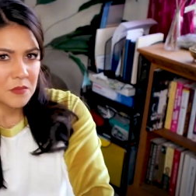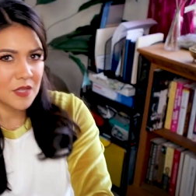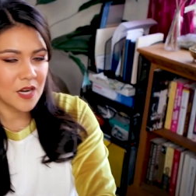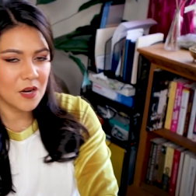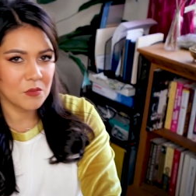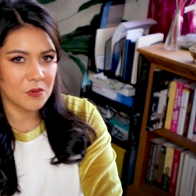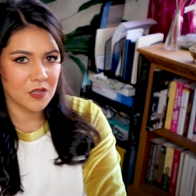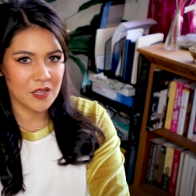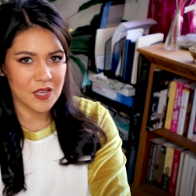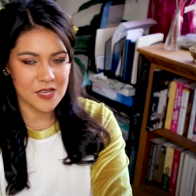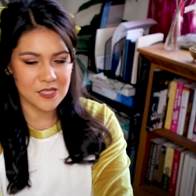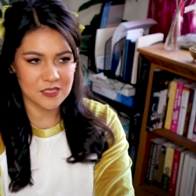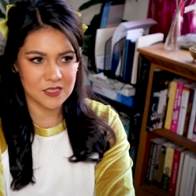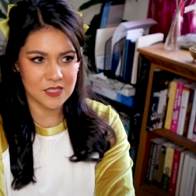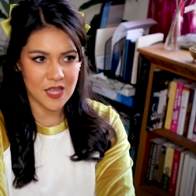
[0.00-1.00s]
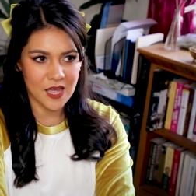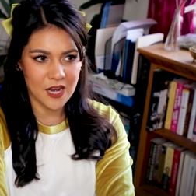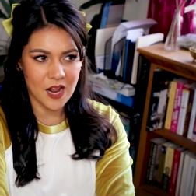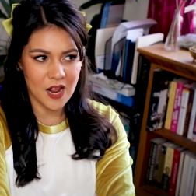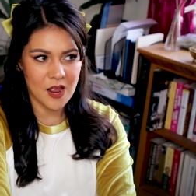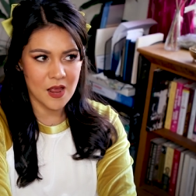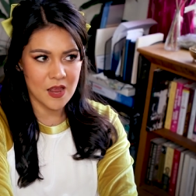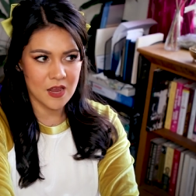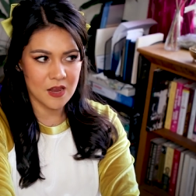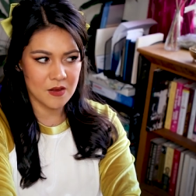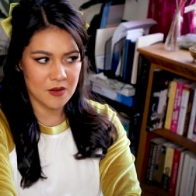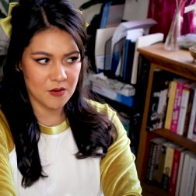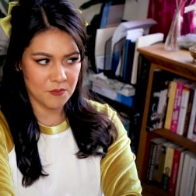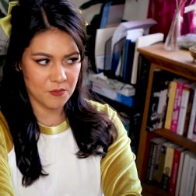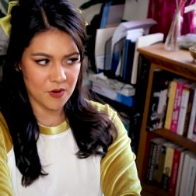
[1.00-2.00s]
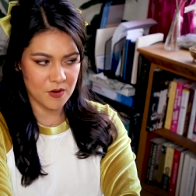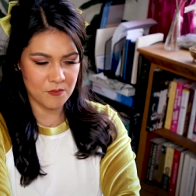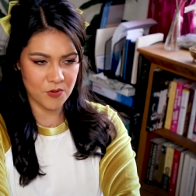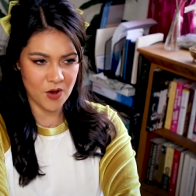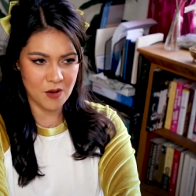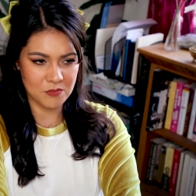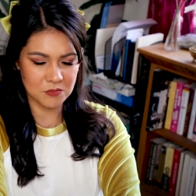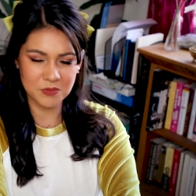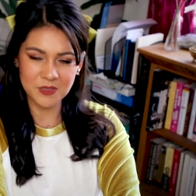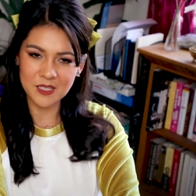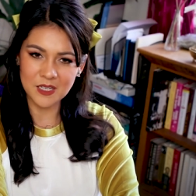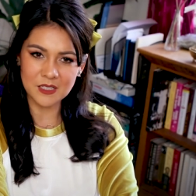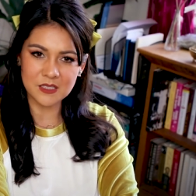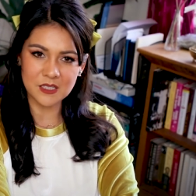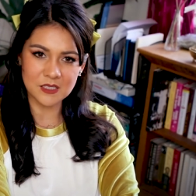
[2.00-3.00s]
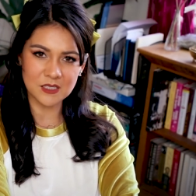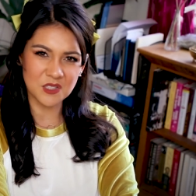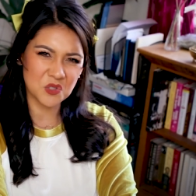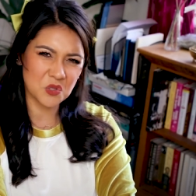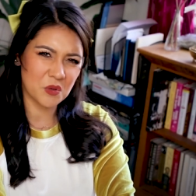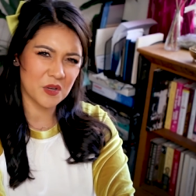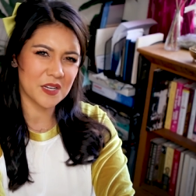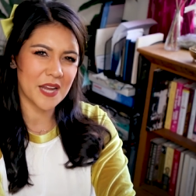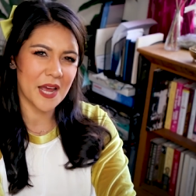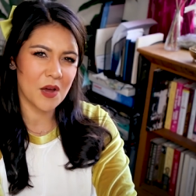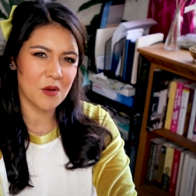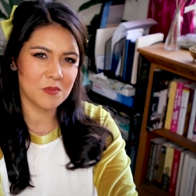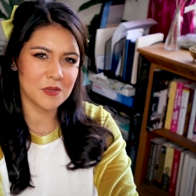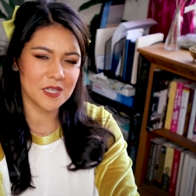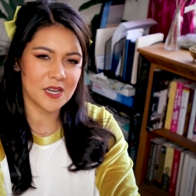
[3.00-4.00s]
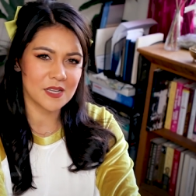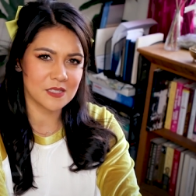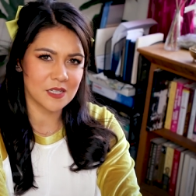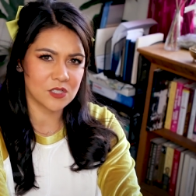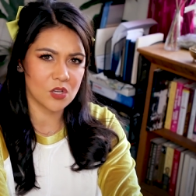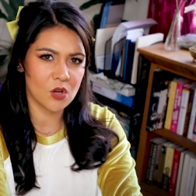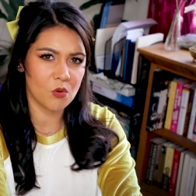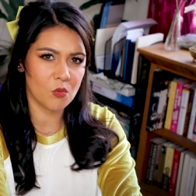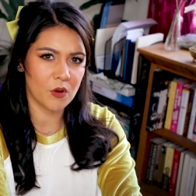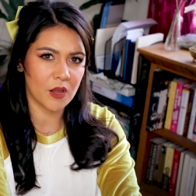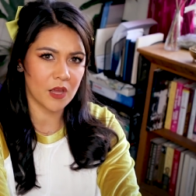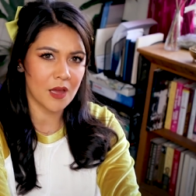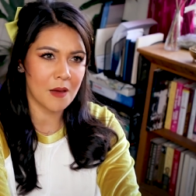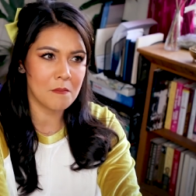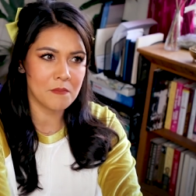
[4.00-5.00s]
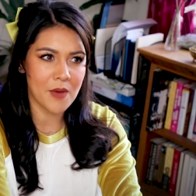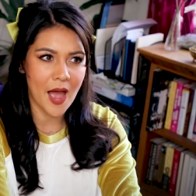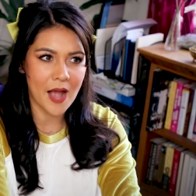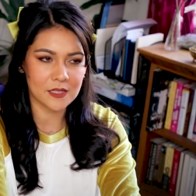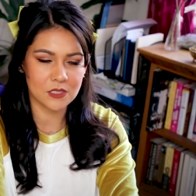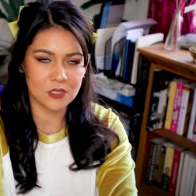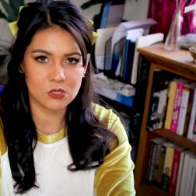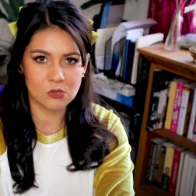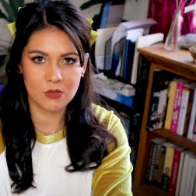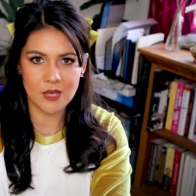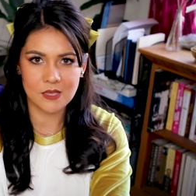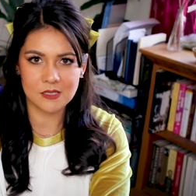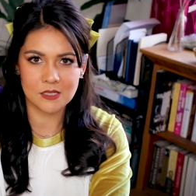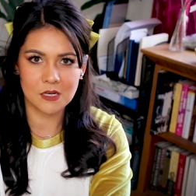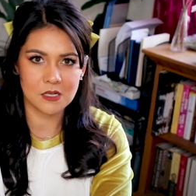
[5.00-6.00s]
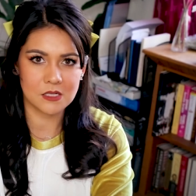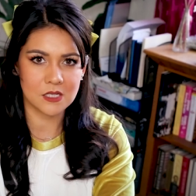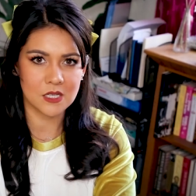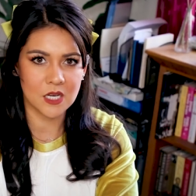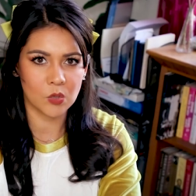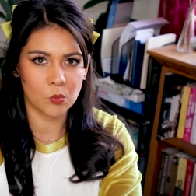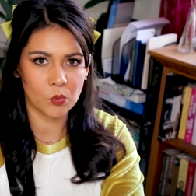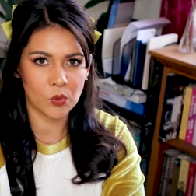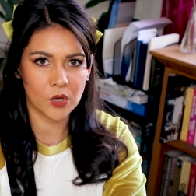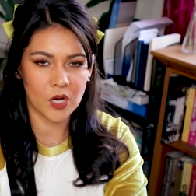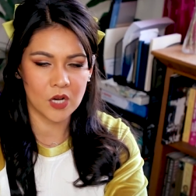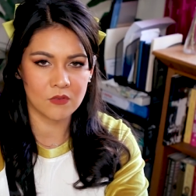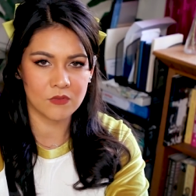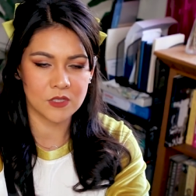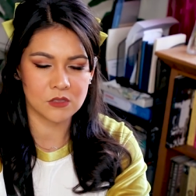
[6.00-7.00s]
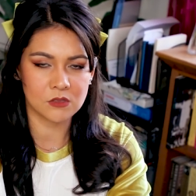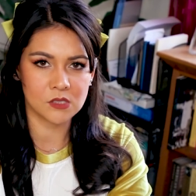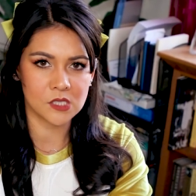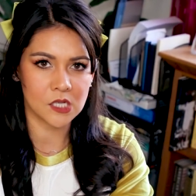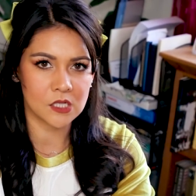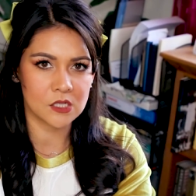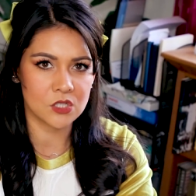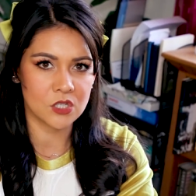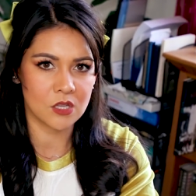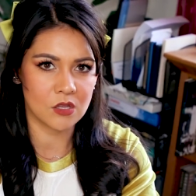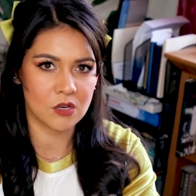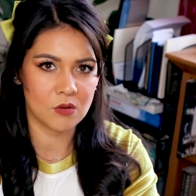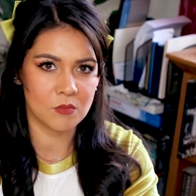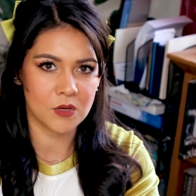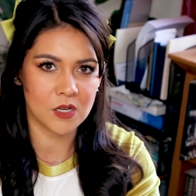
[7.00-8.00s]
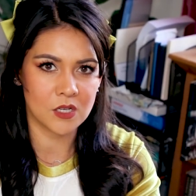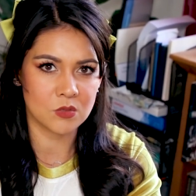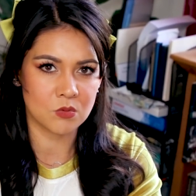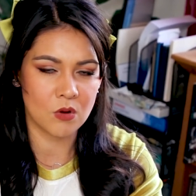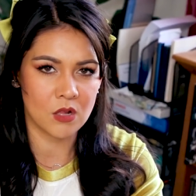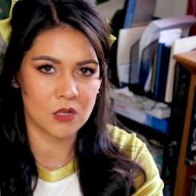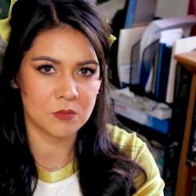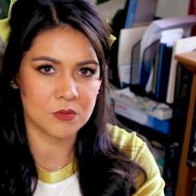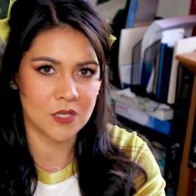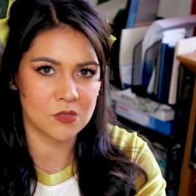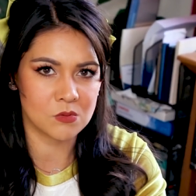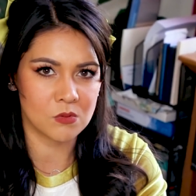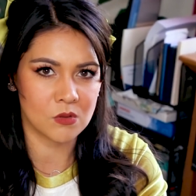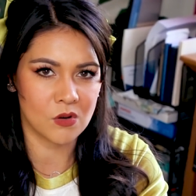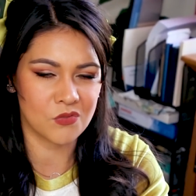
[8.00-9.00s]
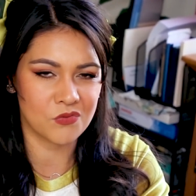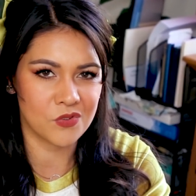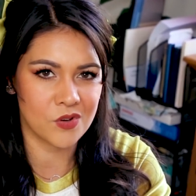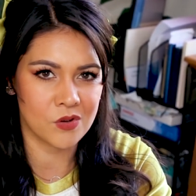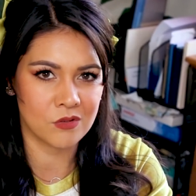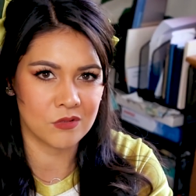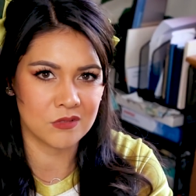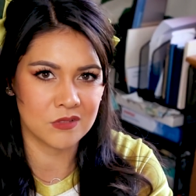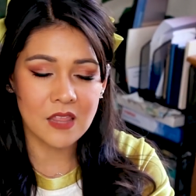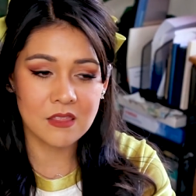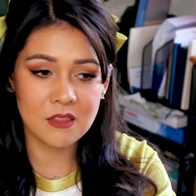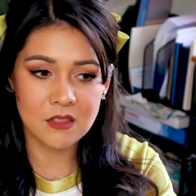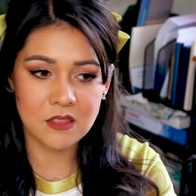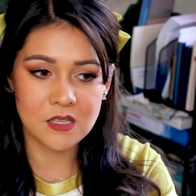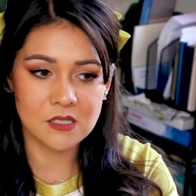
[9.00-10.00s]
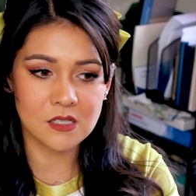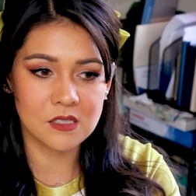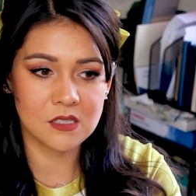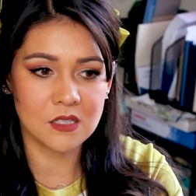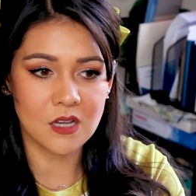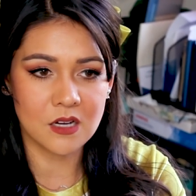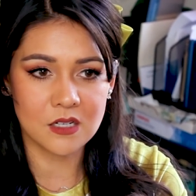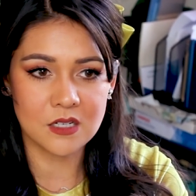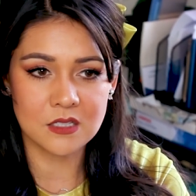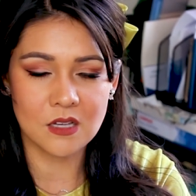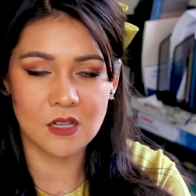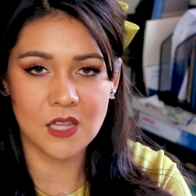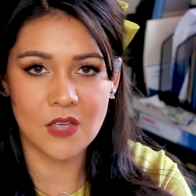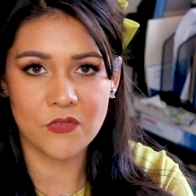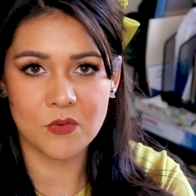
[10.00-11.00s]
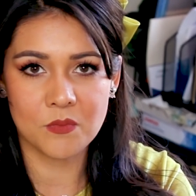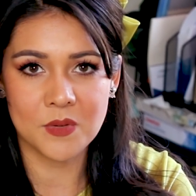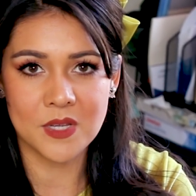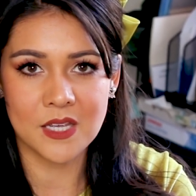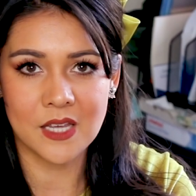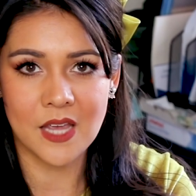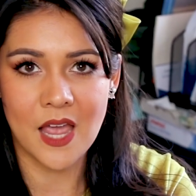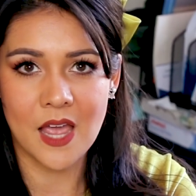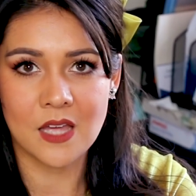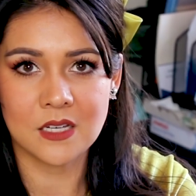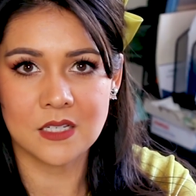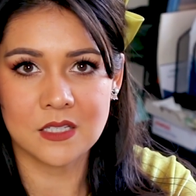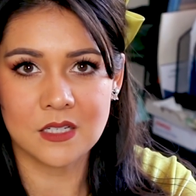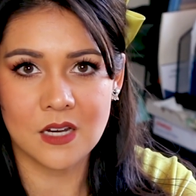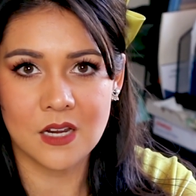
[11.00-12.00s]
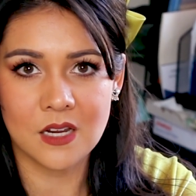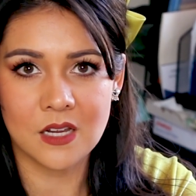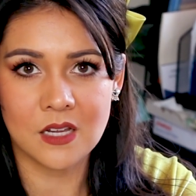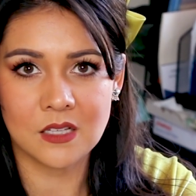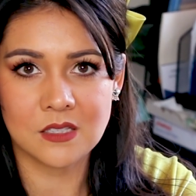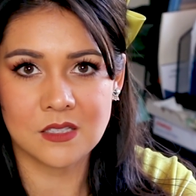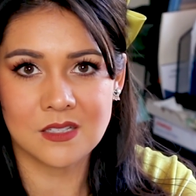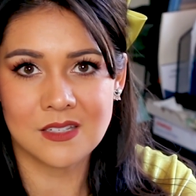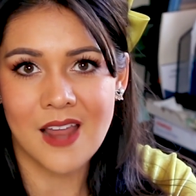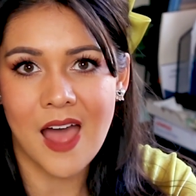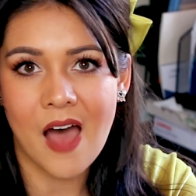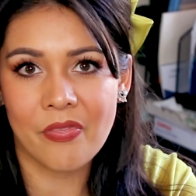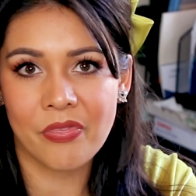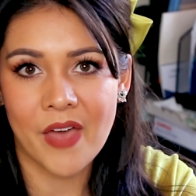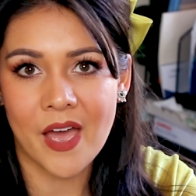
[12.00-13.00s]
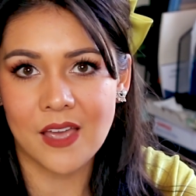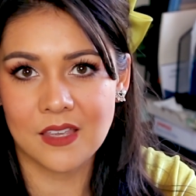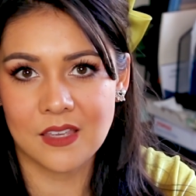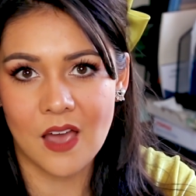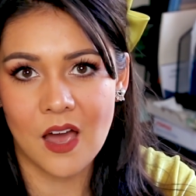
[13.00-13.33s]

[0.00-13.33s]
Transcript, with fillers: But then I realized that I am probably addicted to it now because I don't want to come back to two thousand eighteen where none of us look at each other because we're all obsessed with our phone, and that this is the youngest I'll ever be, and it's not that